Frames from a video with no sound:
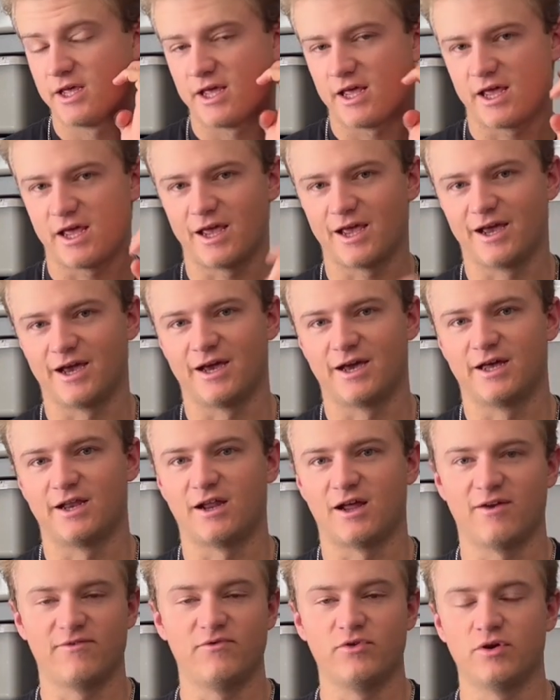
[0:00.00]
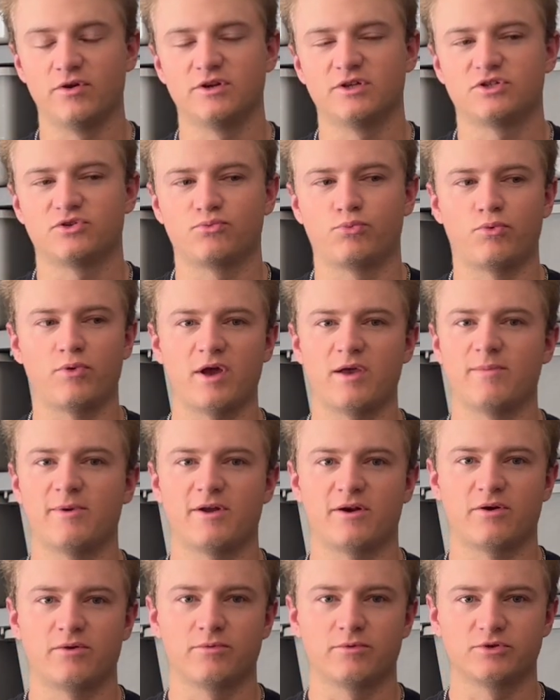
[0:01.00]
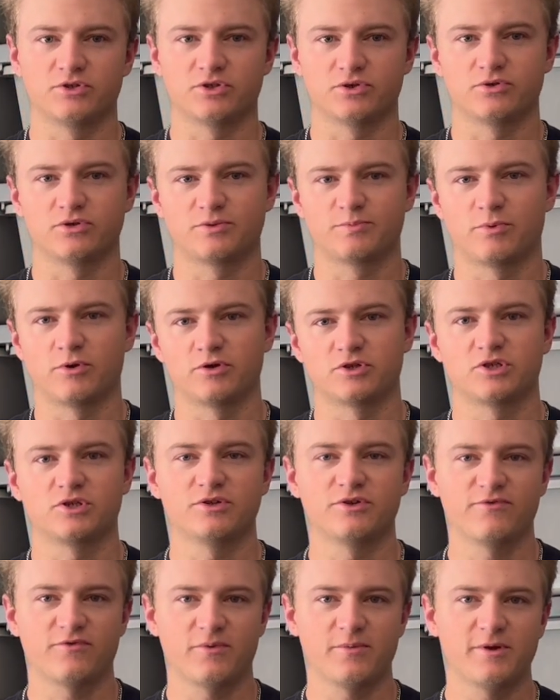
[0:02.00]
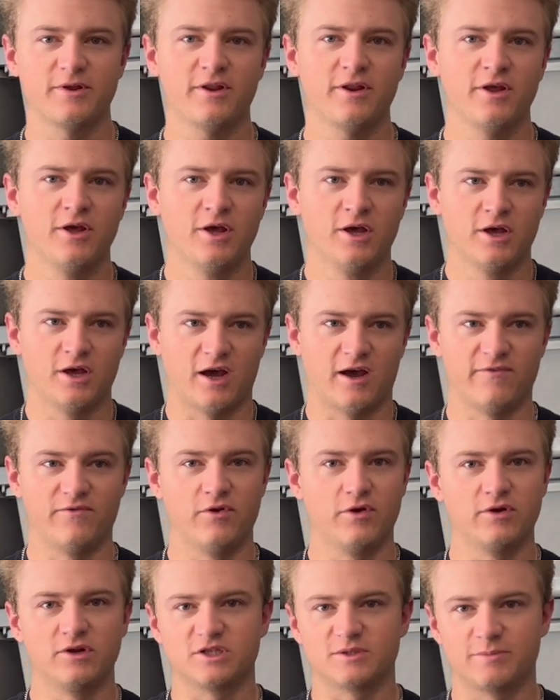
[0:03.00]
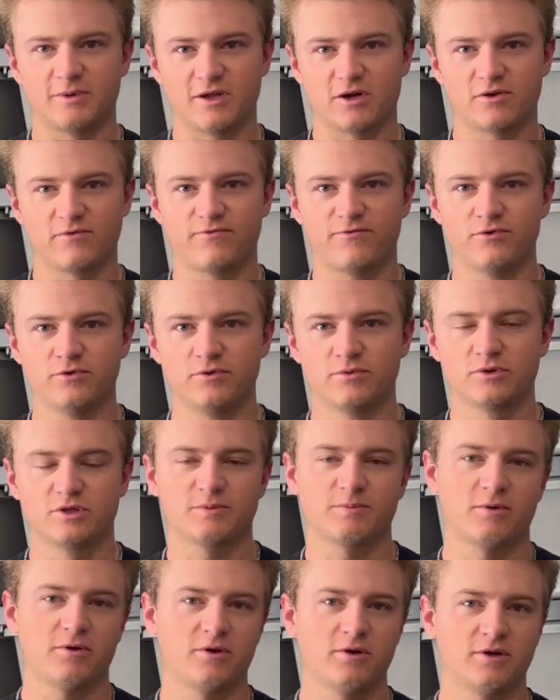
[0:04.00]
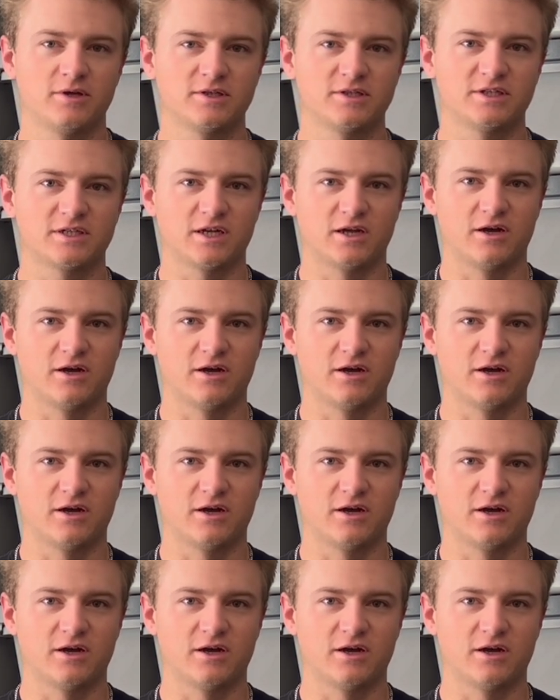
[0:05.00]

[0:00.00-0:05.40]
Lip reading: And I've noticed way better results personally from it. I've noticed better food response.